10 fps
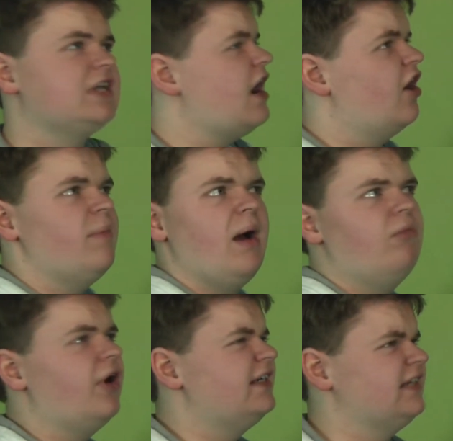can't
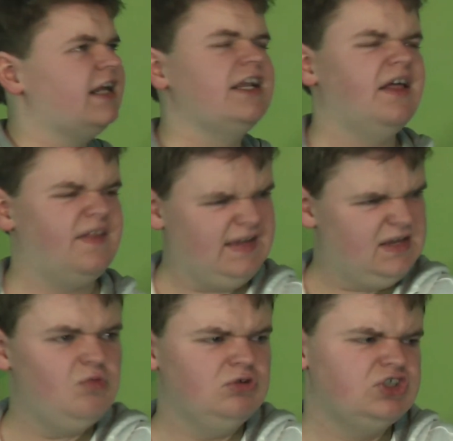remember exactly, I think
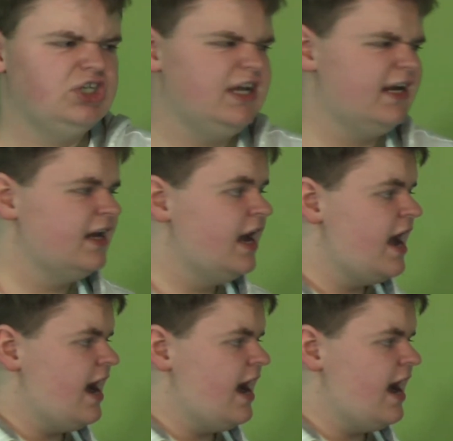it was Janine.